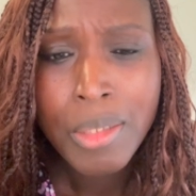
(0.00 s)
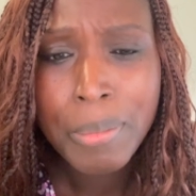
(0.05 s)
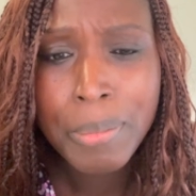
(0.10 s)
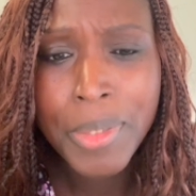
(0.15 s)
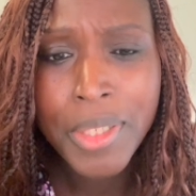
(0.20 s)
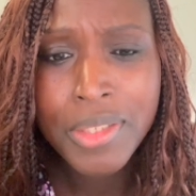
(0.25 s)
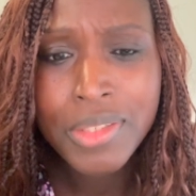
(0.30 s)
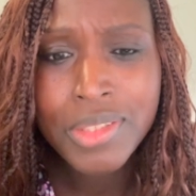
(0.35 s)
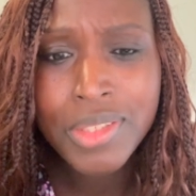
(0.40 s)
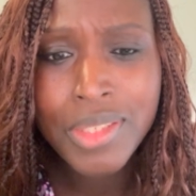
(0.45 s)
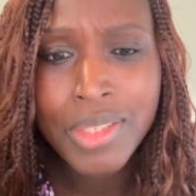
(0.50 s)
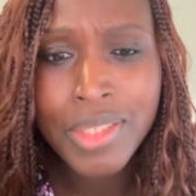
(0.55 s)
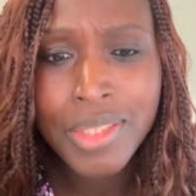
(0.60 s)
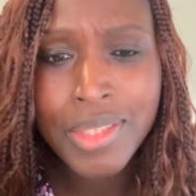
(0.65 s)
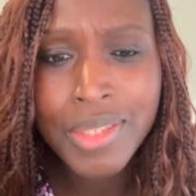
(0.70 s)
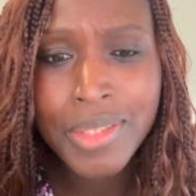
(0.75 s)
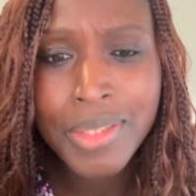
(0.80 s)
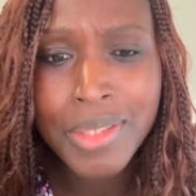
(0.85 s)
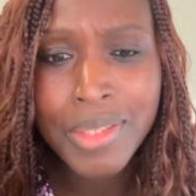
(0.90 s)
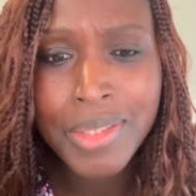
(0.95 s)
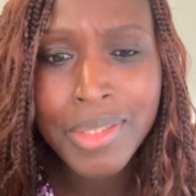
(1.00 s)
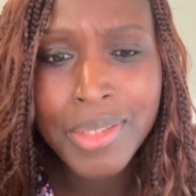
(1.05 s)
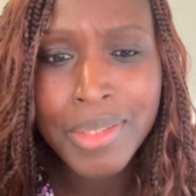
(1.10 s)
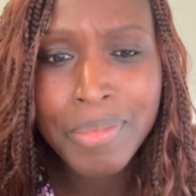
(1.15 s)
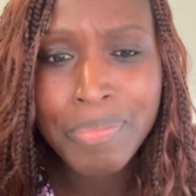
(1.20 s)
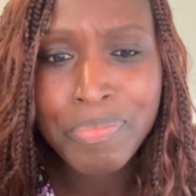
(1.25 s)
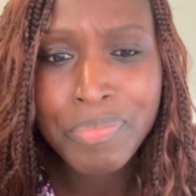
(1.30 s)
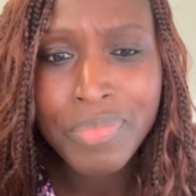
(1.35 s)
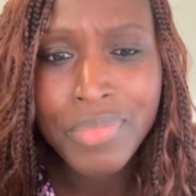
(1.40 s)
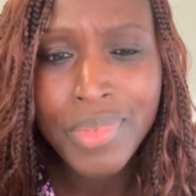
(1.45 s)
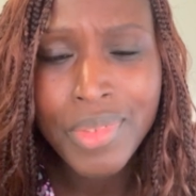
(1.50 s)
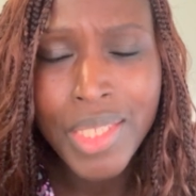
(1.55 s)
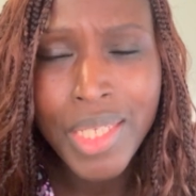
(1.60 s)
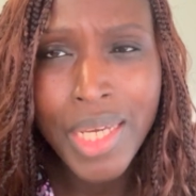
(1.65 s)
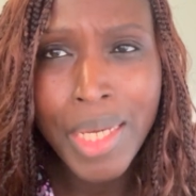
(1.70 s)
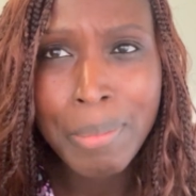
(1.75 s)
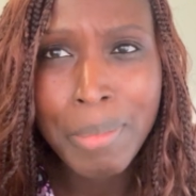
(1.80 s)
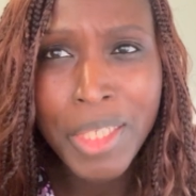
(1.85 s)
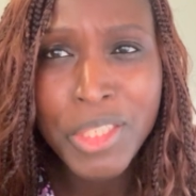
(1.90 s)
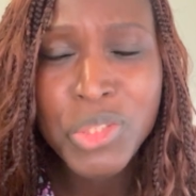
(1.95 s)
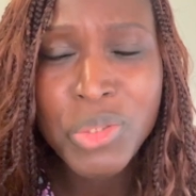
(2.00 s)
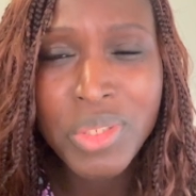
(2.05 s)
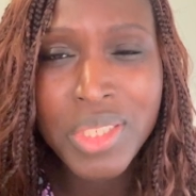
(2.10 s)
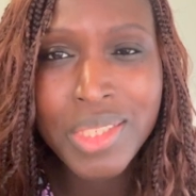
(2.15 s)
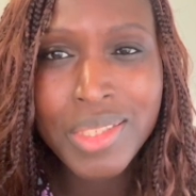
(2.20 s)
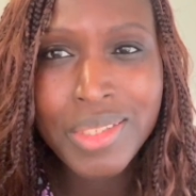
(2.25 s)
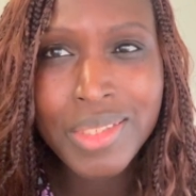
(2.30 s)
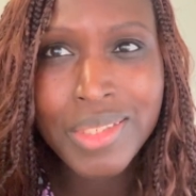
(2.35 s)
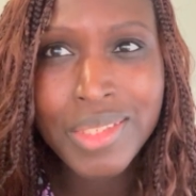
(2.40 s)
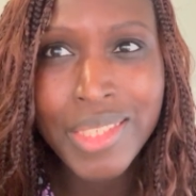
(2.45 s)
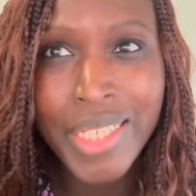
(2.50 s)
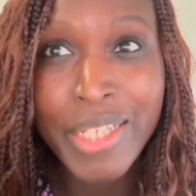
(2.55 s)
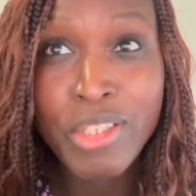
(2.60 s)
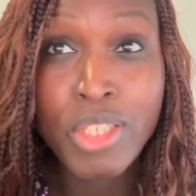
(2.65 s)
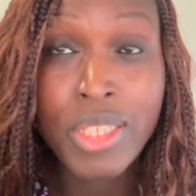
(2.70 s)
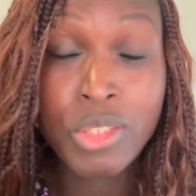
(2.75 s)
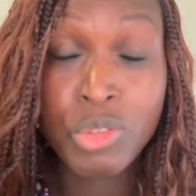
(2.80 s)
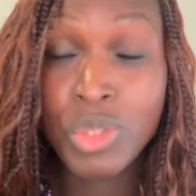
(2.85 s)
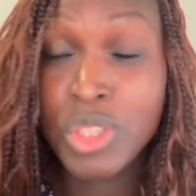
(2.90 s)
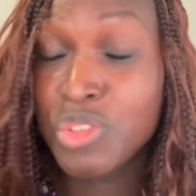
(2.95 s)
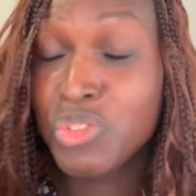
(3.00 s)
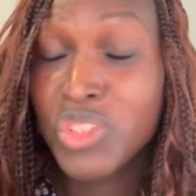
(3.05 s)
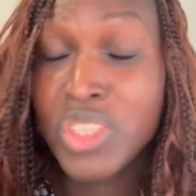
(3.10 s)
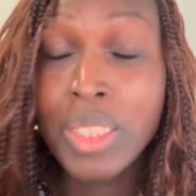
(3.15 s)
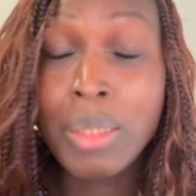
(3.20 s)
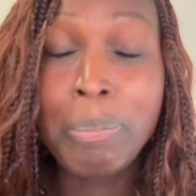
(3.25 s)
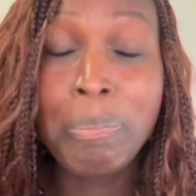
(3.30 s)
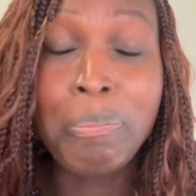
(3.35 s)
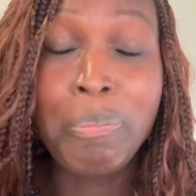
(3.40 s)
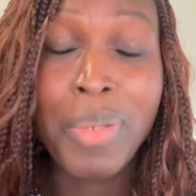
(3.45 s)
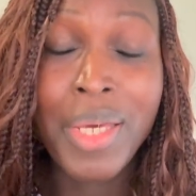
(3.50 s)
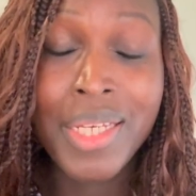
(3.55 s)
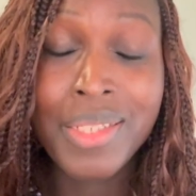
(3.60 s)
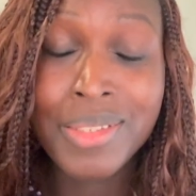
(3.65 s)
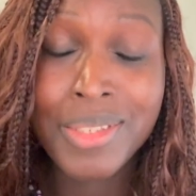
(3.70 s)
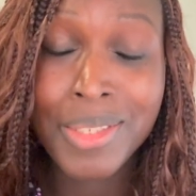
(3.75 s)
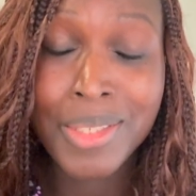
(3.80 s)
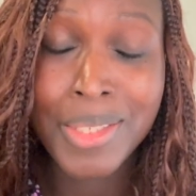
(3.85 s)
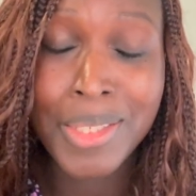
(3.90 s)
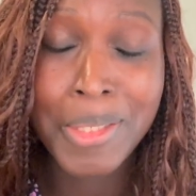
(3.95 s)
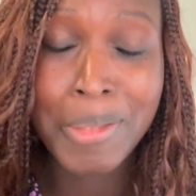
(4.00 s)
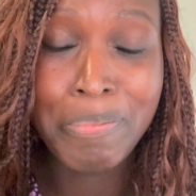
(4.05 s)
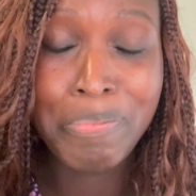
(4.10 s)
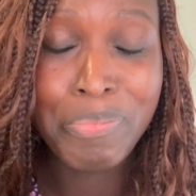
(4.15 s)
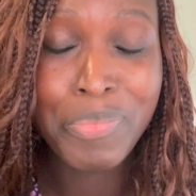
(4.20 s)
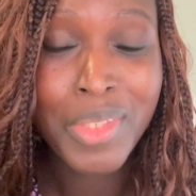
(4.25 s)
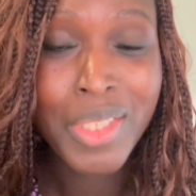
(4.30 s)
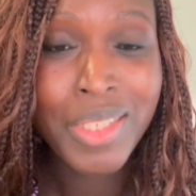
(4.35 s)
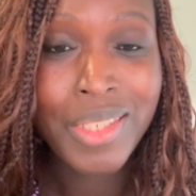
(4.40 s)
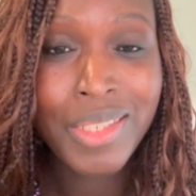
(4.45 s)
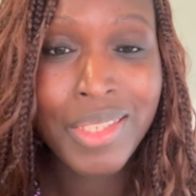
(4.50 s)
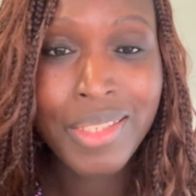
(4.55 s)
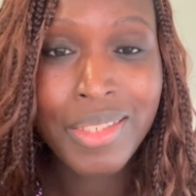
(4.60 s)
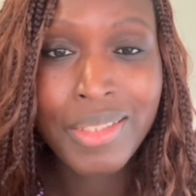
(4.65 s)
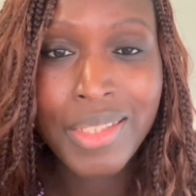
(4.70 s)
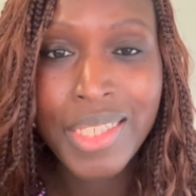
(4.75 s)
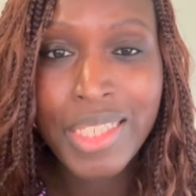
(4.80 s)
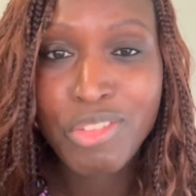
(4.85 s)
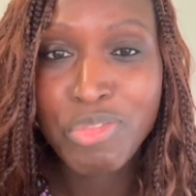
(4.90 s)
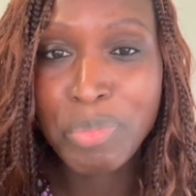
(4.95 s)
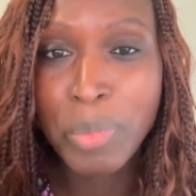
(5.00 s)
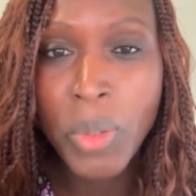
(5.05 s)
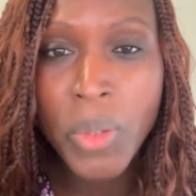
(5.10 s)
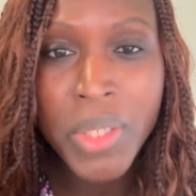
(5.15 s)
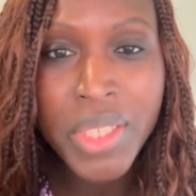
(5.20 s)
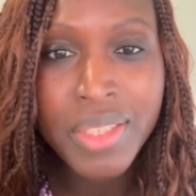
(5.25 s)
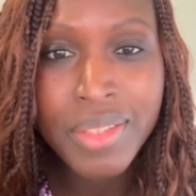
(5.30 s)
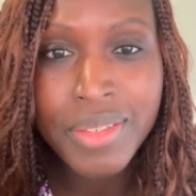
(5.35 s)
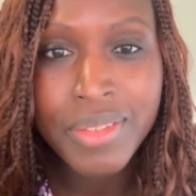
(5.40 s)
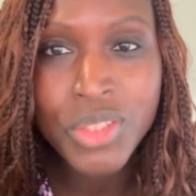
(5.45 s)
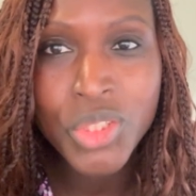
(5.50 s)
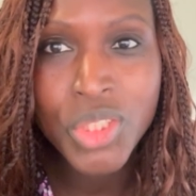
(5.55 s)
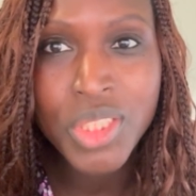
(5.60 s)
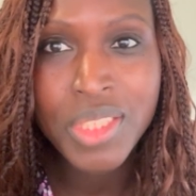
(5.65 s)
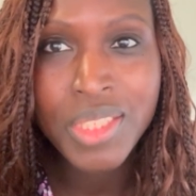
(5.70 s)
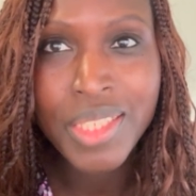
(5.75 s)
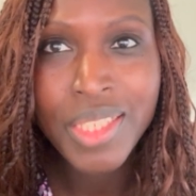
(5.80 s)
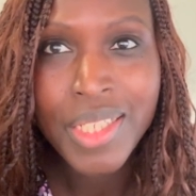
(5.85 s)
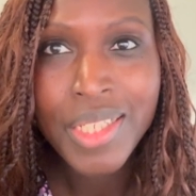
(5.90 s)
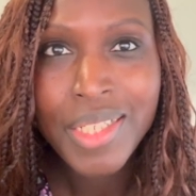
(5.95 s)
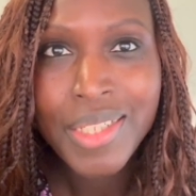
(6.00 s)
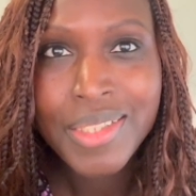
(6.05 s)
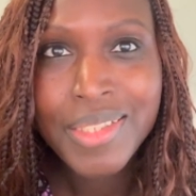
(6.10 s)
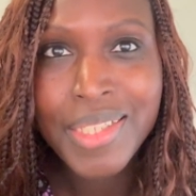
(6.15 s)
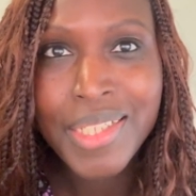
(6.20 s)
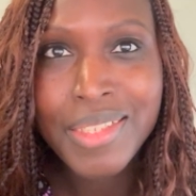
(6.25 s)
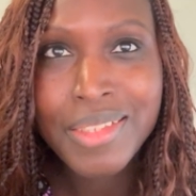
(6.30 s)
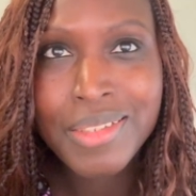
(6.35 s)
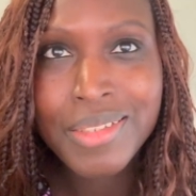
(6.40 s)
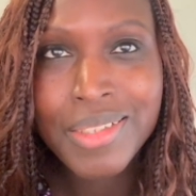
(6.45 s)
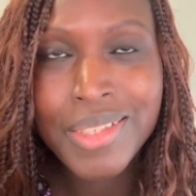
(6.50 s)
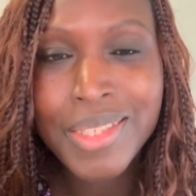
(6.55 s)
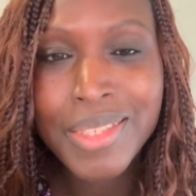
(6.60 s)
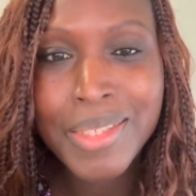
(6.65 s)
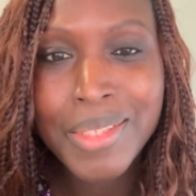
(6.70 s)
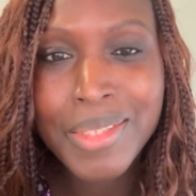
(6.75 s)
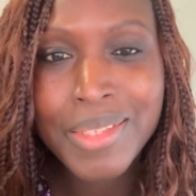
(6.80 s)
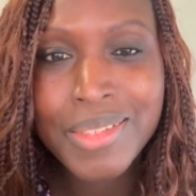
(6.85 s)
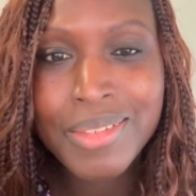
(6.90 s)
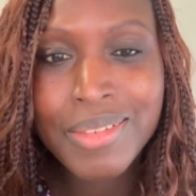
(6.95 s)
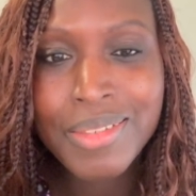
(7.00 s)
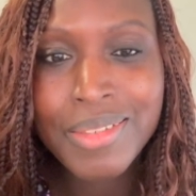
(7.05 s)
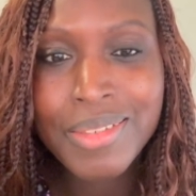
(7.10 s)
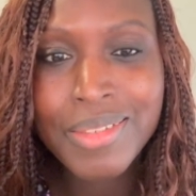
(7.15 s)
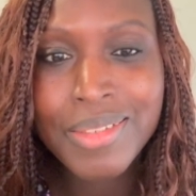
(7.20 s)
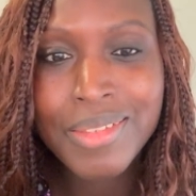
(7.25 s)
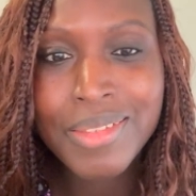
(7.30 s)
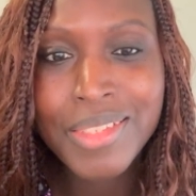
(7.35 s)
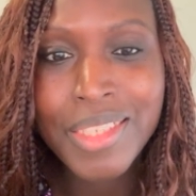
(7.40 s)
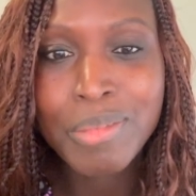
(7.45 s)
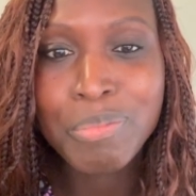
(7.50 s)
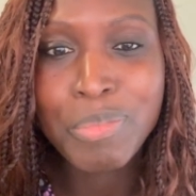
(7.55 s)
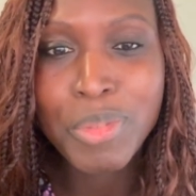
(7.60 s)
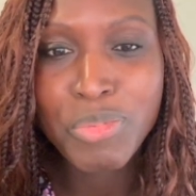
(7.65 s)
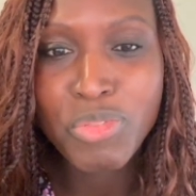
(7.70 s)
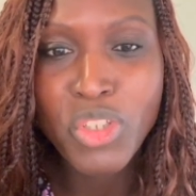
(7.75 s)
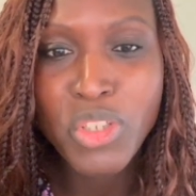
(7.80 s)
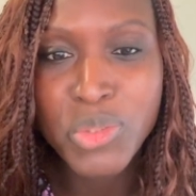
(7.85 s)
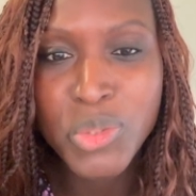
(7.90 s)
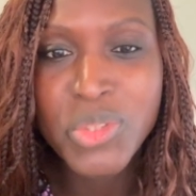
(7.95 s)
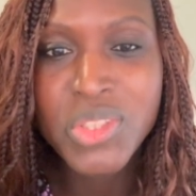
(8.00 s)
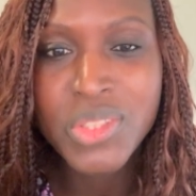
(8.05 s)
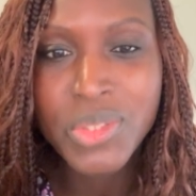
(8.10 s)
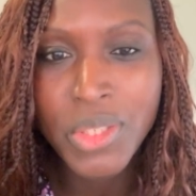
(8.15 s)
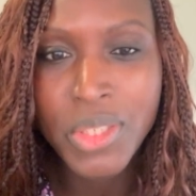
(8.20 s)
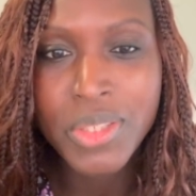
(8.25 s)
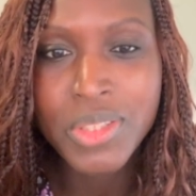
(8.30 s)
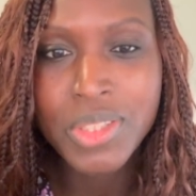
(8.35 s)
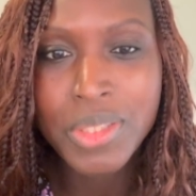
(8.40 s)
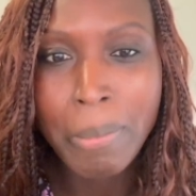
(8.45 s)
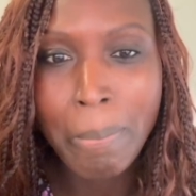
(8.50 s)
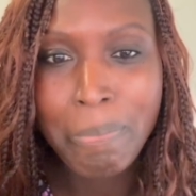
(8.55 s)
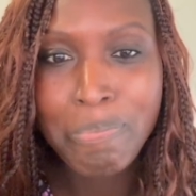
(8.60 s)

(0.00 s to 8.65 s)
But I actually feel better. I have more energy than before those years.